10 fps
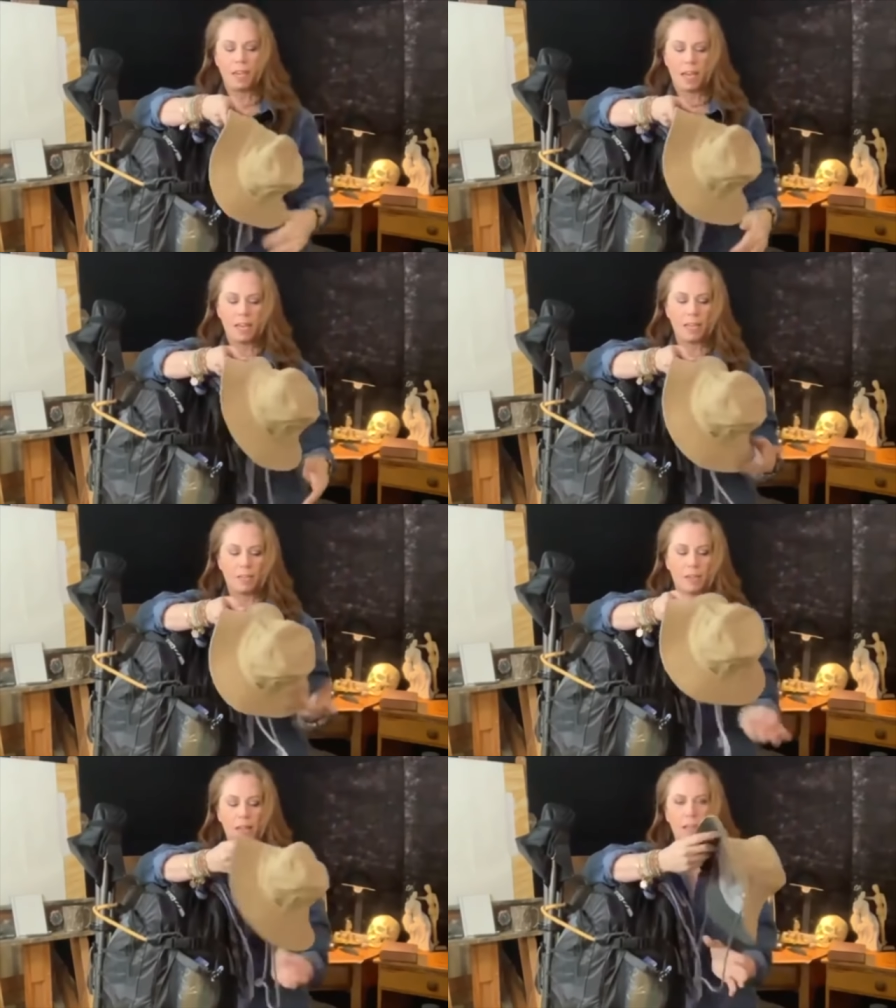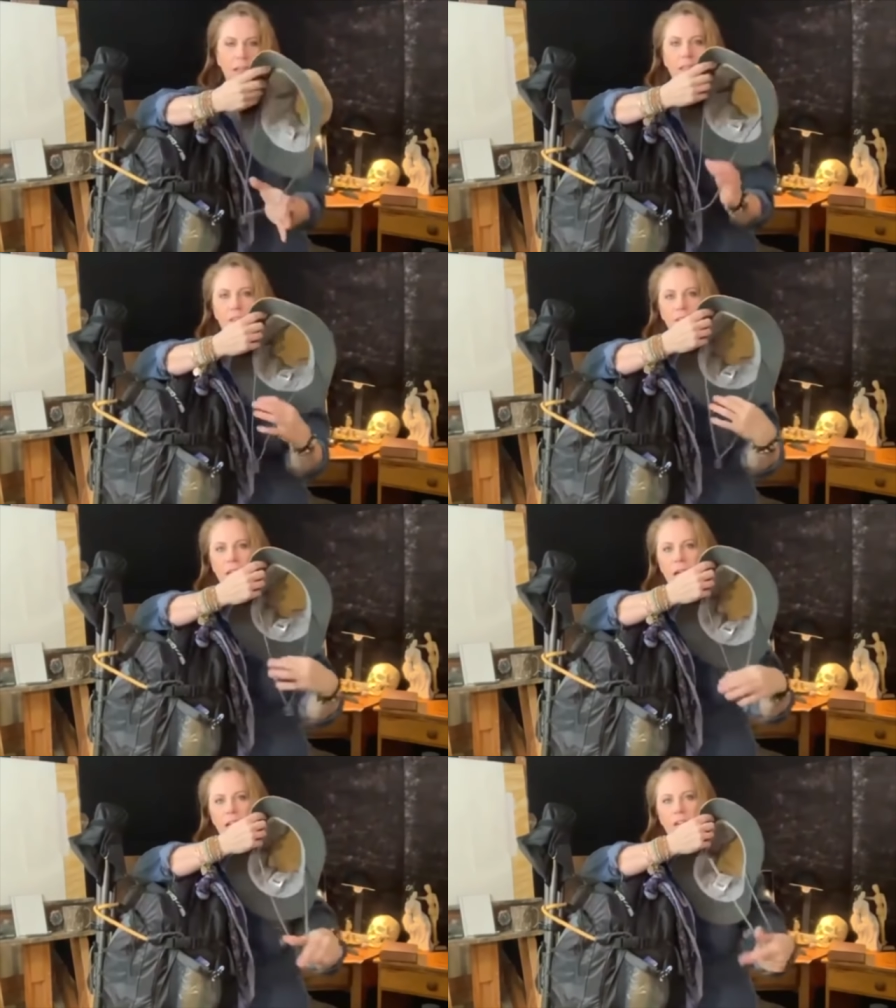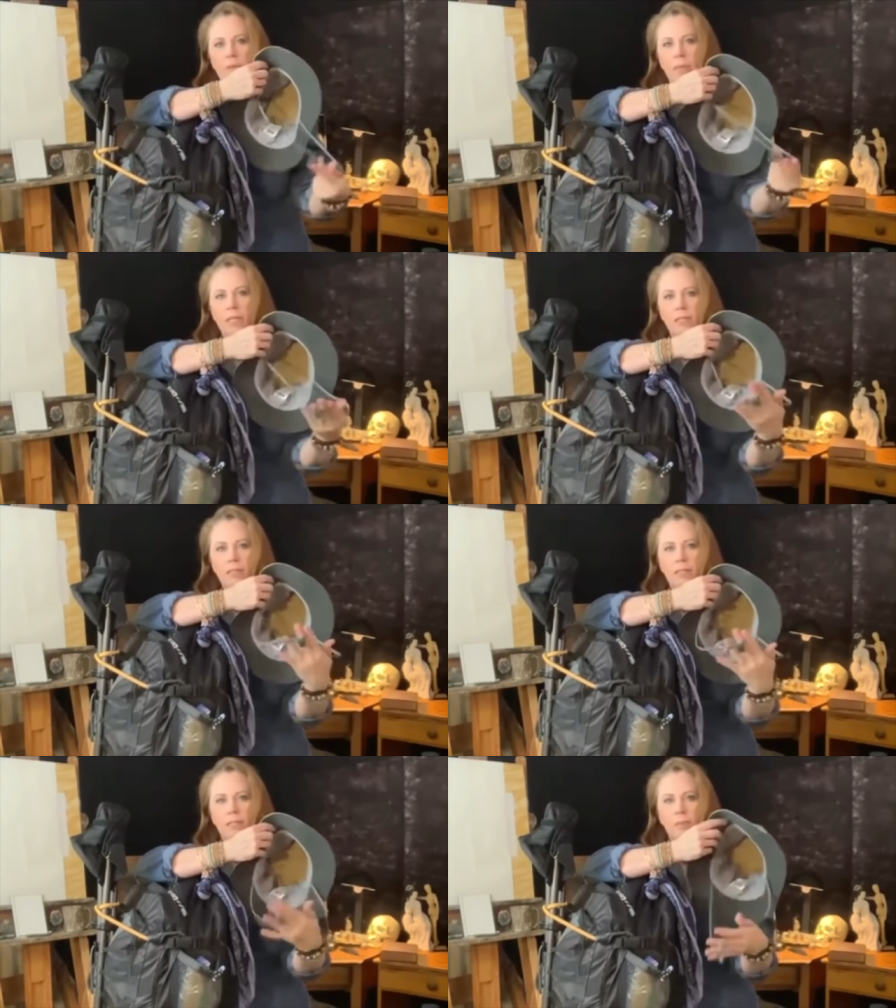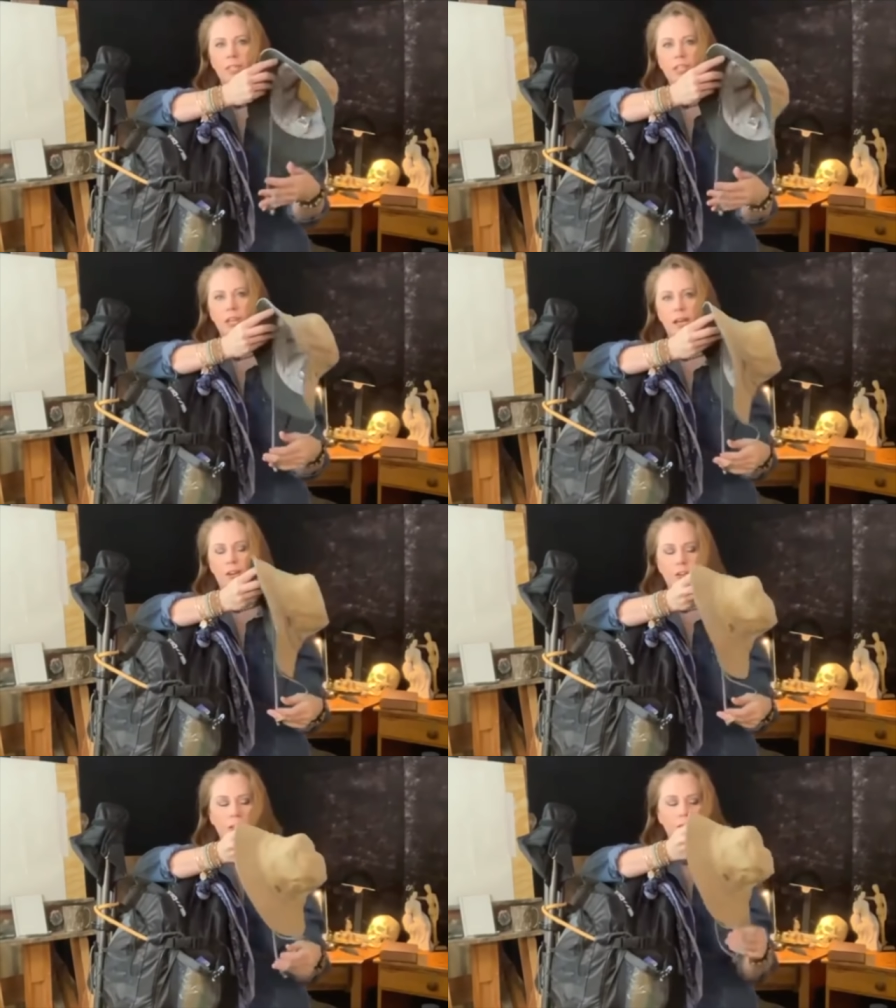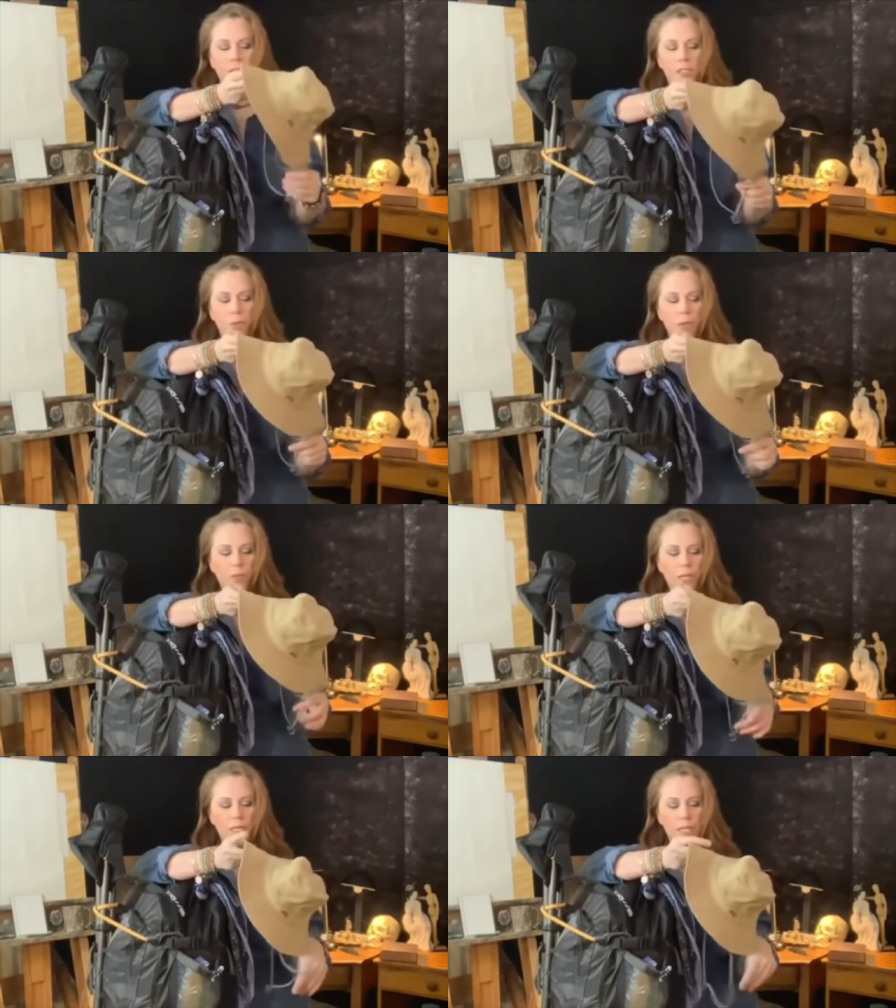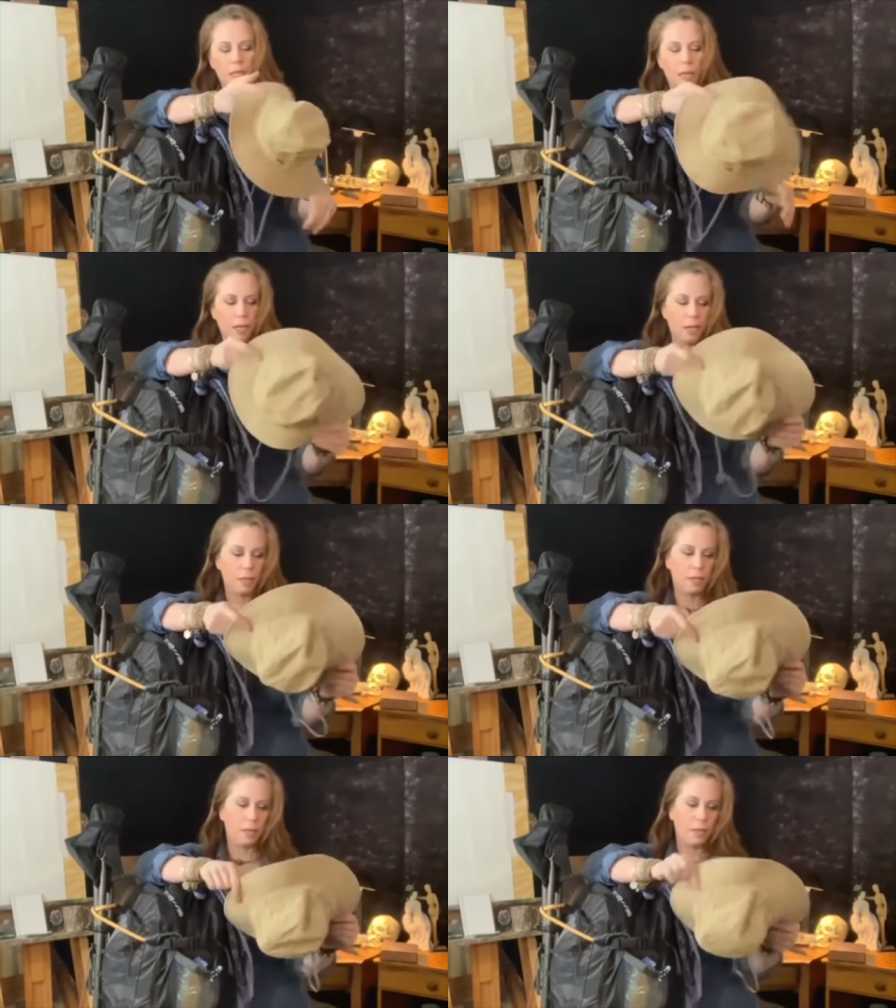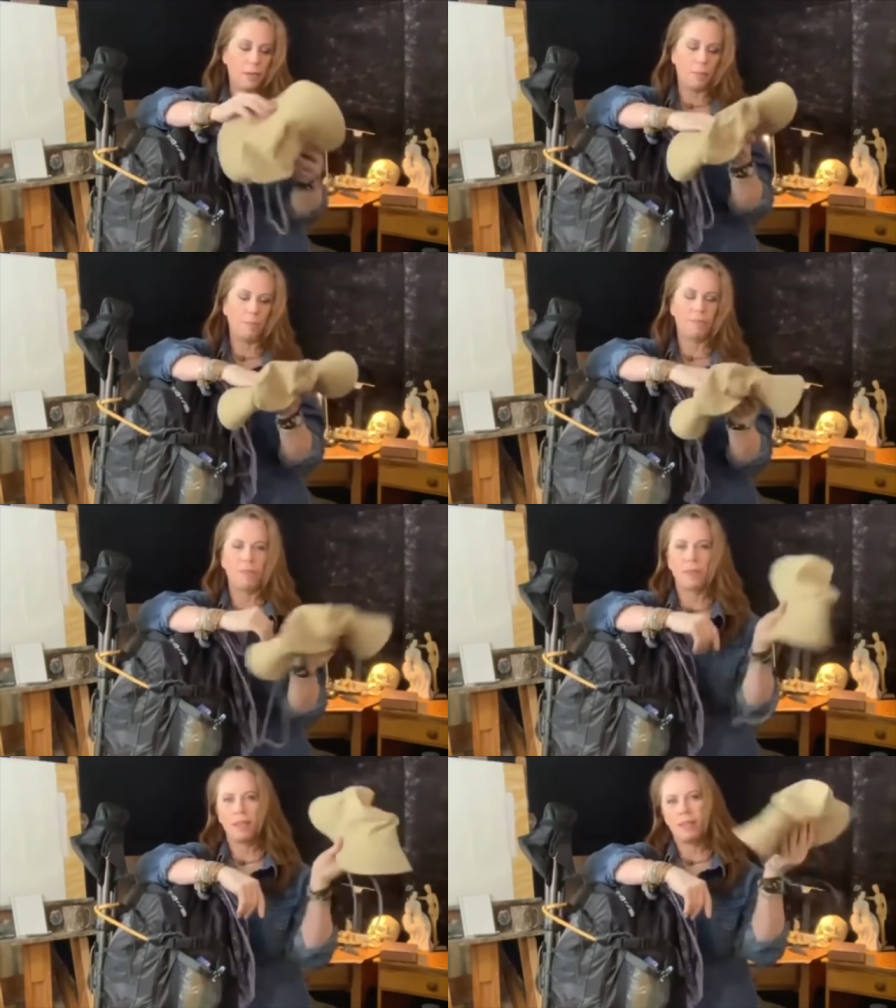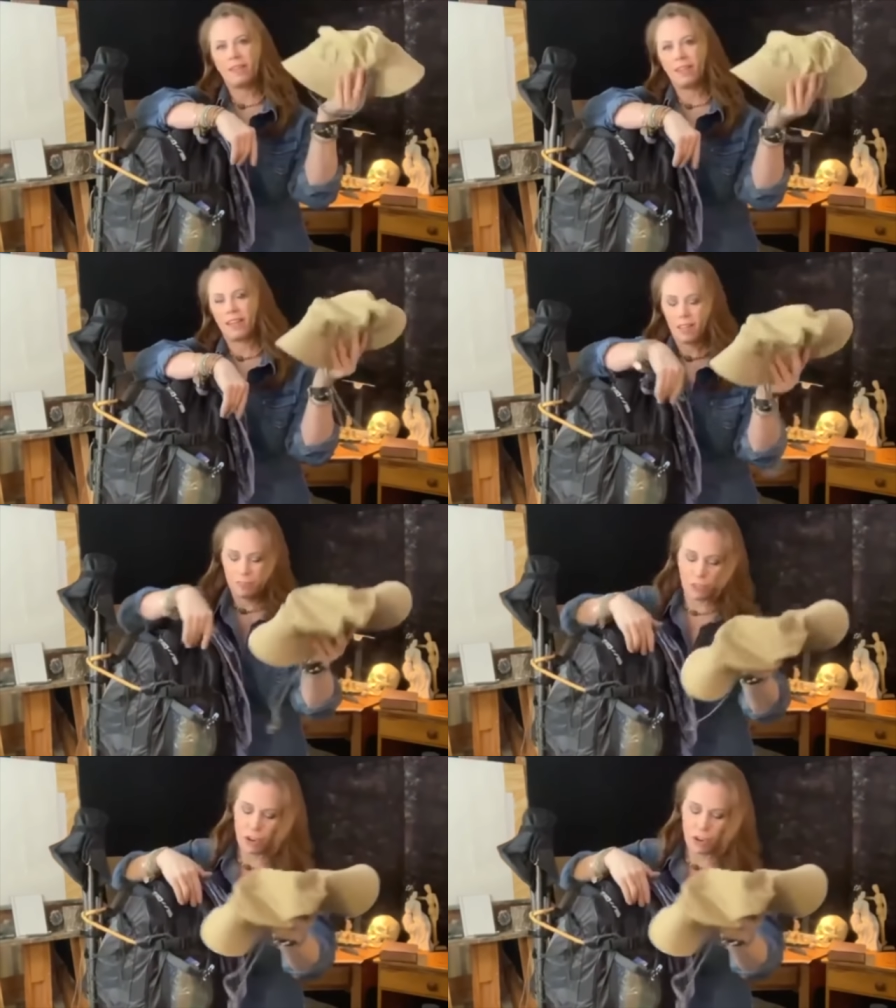And it, I like the little tie here because, especially in Ireland, it gets really windy, and um, I like that for